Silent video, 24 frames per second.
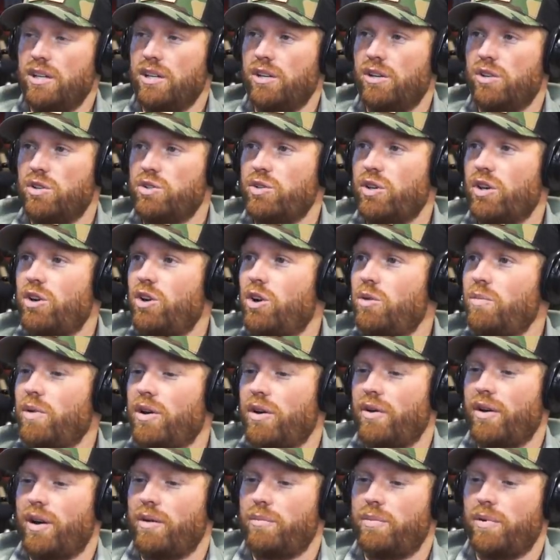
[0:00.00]
you know, so I called my
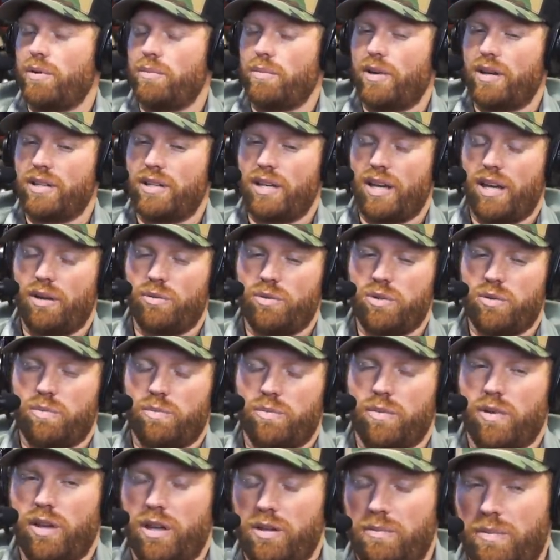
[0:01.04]
grandpa. My dad was
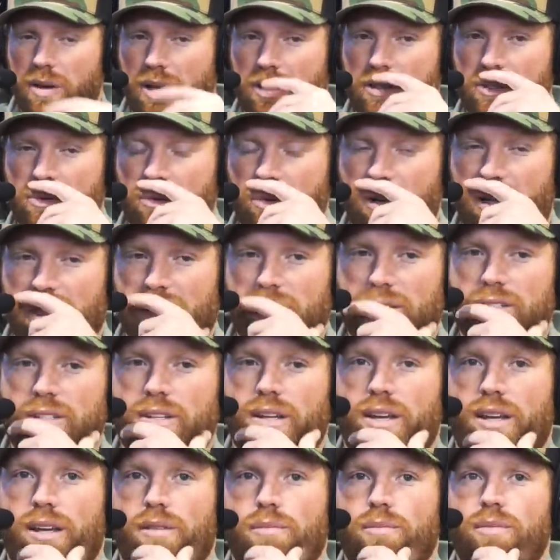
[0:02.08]
had passed away at this
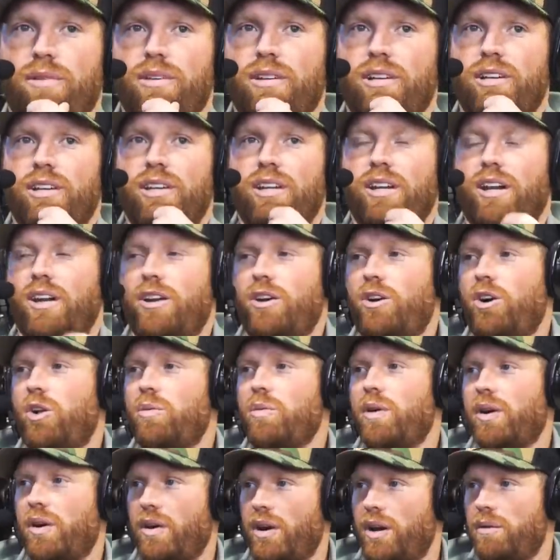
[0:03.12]
time. I
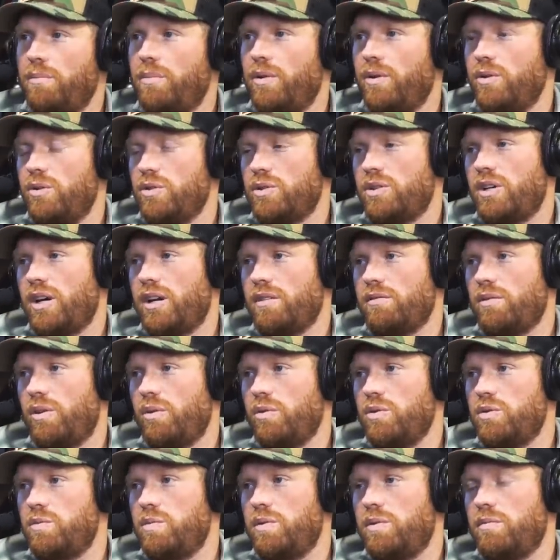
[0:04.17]
called my grandpa, who's kind of
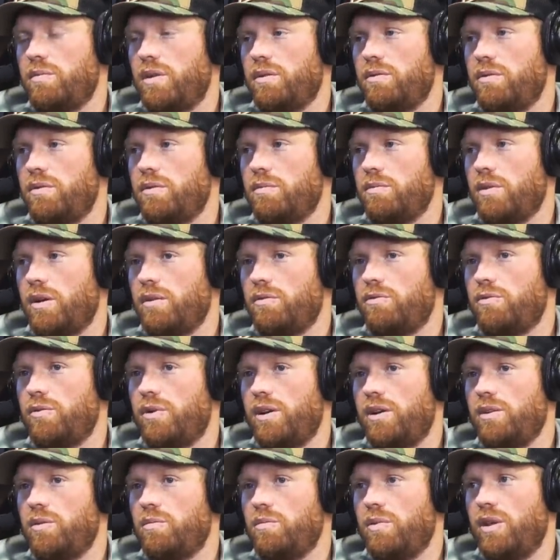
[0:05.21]
always been my my
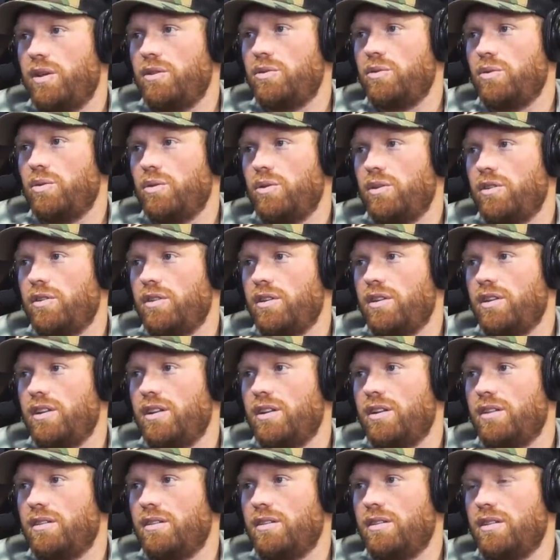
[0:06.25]
friend and mentor in,
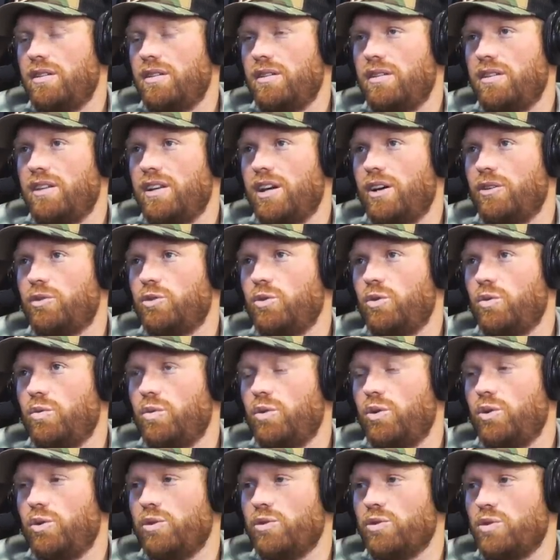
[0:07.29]
in the outdoor
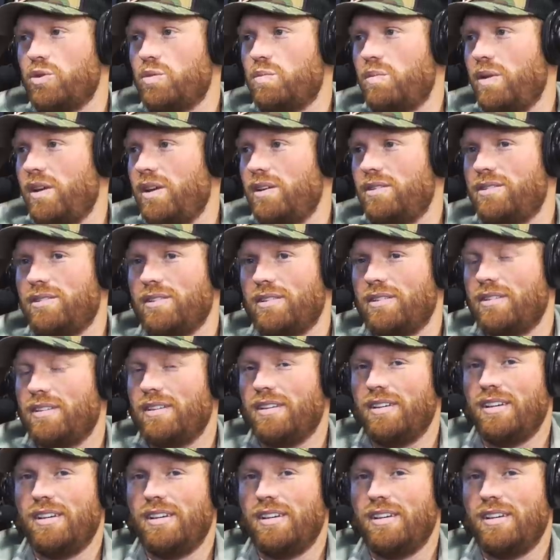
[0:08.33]
world and space. And